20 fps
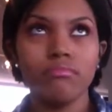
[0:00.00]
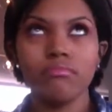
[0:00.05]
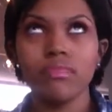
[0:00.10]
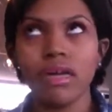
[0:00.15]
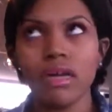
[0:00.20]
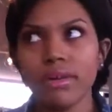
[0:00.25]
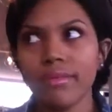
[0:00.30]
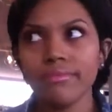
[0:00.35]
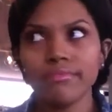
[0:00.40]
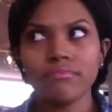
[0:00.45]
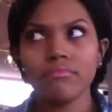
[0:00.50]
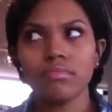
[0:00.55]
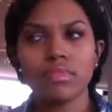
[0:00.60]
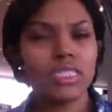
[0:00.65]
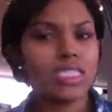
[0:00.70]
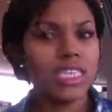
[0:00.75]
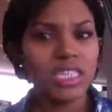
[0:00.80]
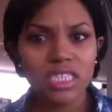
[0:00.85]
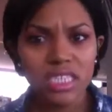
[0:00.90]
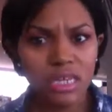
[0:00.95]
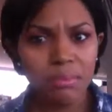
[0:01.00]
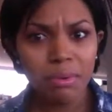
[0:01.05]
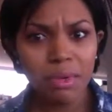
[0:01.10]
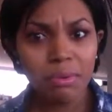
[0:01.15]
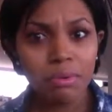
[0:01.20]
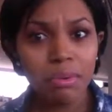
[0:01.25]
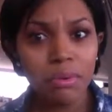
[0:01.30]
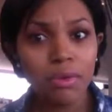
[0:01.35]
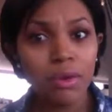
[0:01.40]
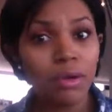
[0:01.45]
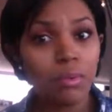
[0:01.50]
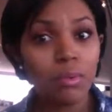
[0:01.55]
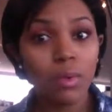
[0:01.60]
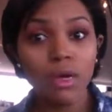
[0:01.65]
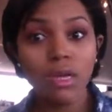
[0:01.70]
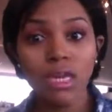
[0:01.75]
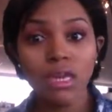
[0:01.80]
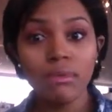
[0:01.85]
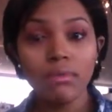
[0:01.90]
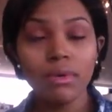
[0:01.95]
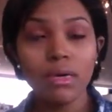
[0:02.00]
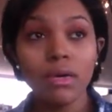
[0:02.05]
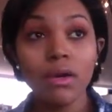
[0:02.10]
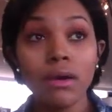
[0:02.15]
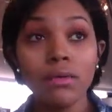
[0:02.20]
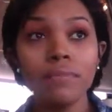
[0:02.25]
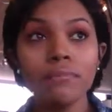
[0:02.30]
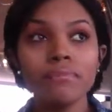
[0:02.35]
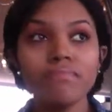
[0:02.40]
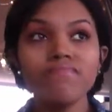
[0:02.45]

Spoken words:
like 60 people in one email.